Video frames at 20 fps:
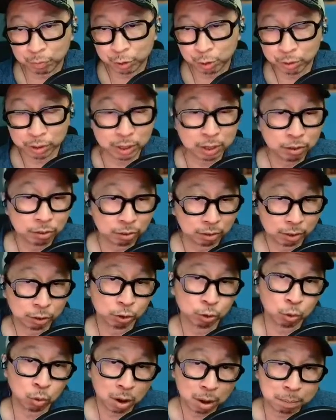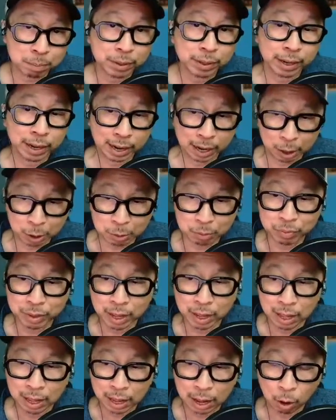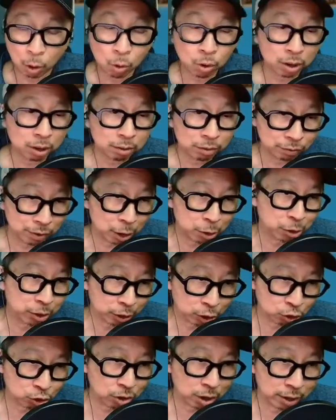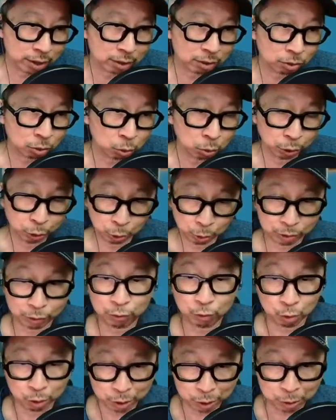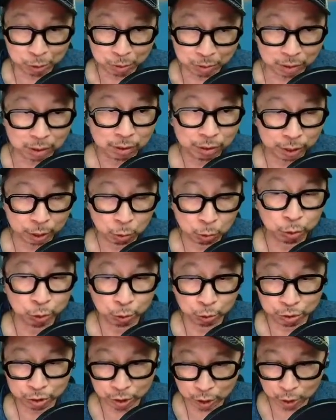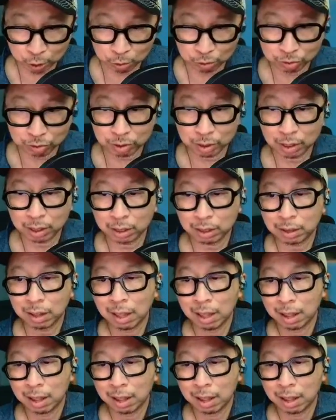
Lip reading: to easily swap it out. Or Value Electronics will do it for you. They will do the QC.